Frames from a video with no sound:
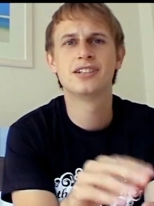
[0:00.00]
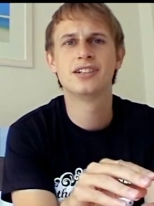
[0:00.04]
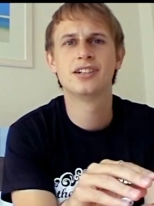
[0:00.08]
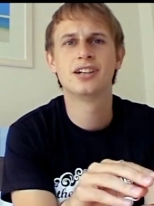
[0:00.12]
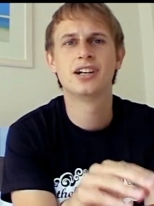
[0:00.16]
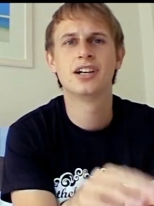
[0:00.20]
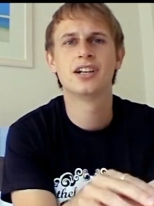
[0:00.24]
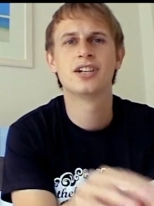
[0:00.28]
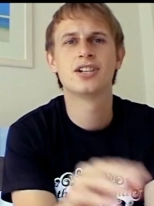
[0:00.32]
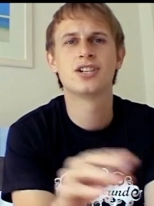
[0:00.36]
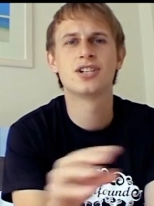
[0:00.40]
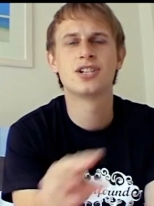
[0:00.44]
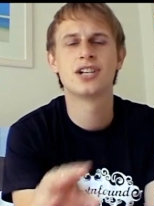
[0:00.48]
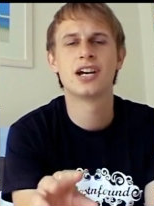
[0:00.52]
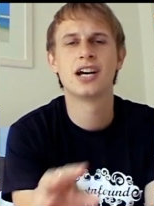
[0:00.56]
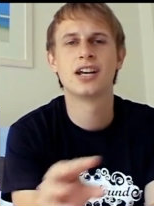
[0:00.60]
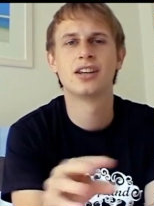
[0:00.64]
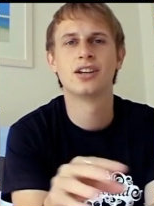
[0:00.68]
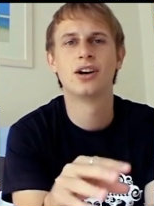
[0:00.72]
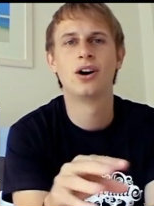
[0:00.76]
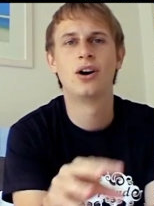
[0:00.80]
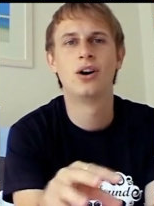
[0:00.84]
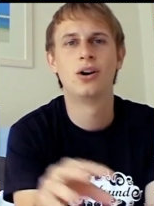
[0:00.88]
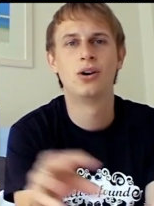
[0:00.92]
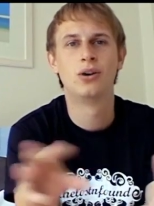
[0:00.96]
that you're going to share
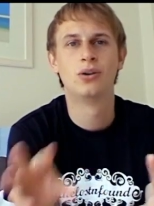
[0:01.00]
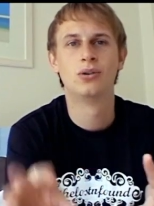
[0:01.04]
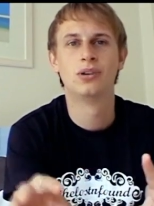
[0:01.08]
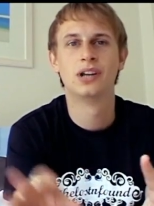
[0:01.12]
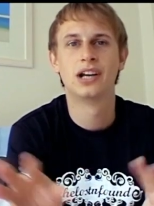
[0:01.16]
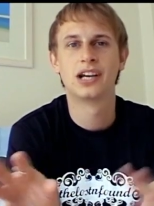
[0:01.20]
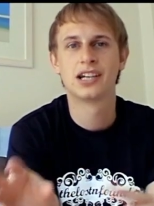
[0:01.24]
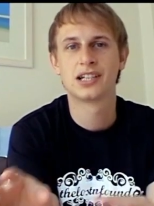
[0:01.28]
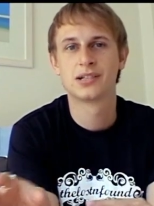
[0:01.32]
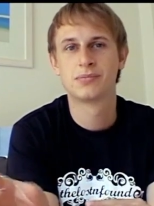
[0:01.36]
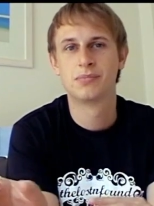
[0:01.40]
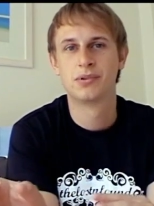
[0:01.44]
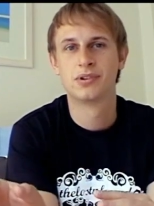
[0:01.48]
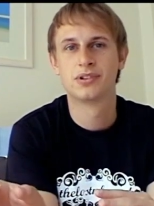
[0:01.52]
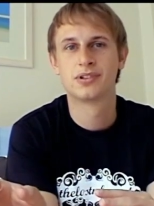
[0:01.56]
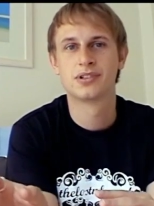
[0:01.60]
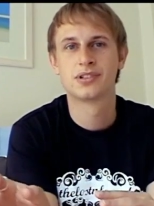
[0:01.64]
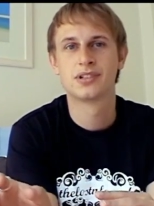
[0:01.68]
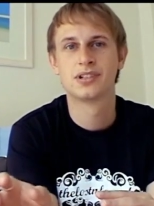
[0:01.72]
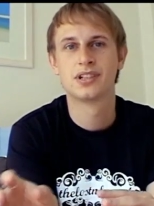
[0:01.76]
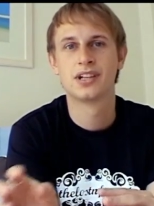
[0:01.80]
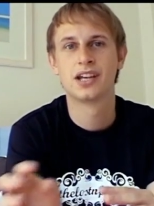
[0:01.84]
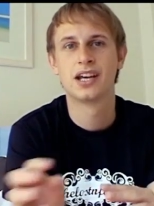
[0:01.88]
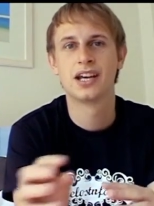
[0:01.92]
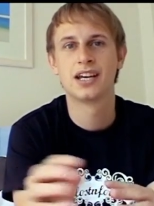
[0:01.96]
the whole
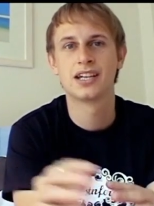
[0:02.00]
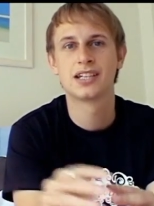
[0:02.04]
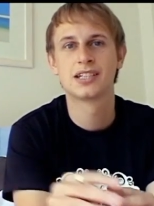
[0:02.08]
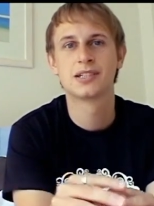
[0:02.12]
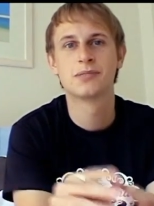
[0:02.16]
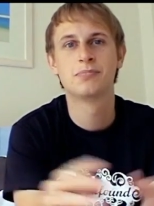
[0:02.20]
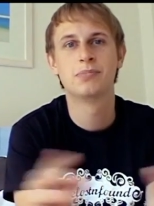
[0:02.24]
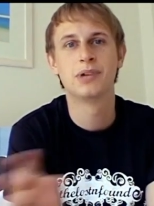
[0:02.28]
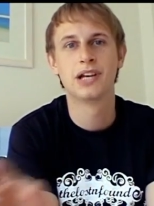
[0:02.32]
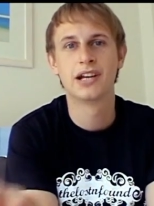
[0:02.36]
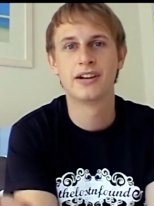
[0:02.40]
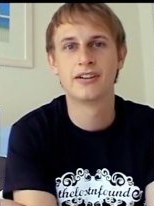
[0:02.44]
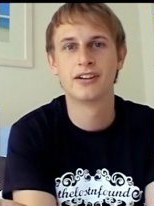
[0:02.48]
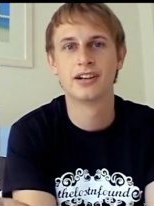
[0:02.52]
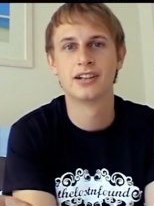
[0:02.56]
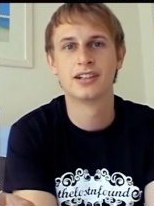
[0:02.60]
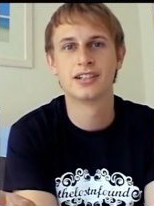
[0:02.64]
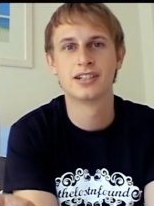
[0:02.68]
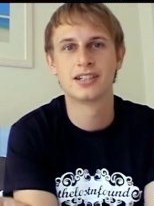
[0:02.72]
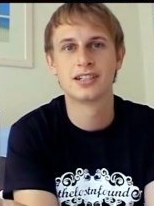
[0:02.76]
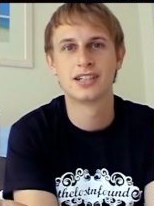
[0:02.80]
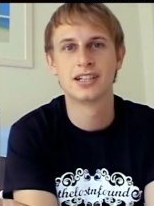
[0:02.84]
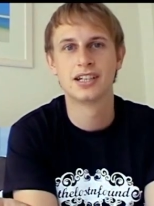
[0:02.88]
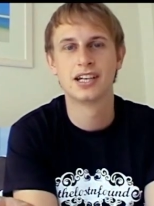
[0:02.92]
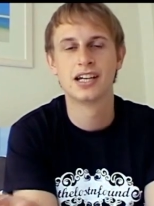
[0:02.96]
Xbox
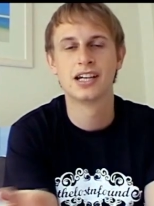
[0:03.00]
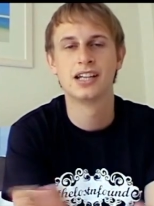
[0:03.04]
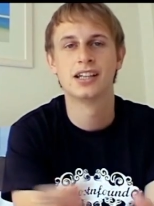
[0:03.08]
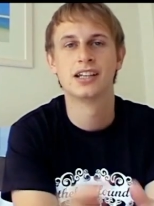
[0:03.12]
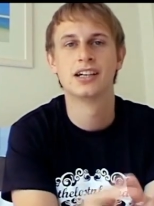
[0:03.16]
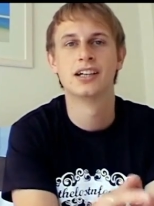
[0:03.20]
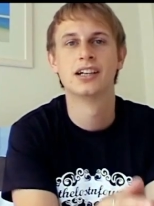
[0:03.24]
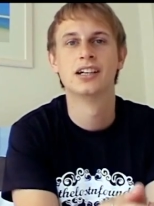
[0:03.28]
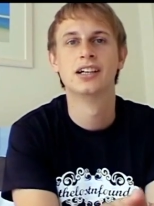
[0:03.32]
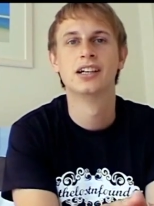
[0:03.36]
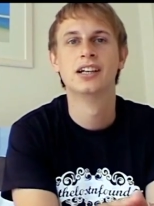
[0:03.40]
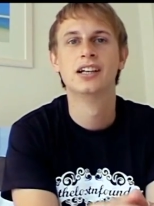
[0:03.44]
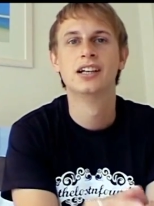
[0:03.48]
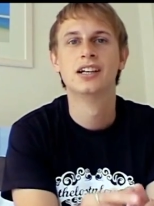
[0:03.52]
experience together.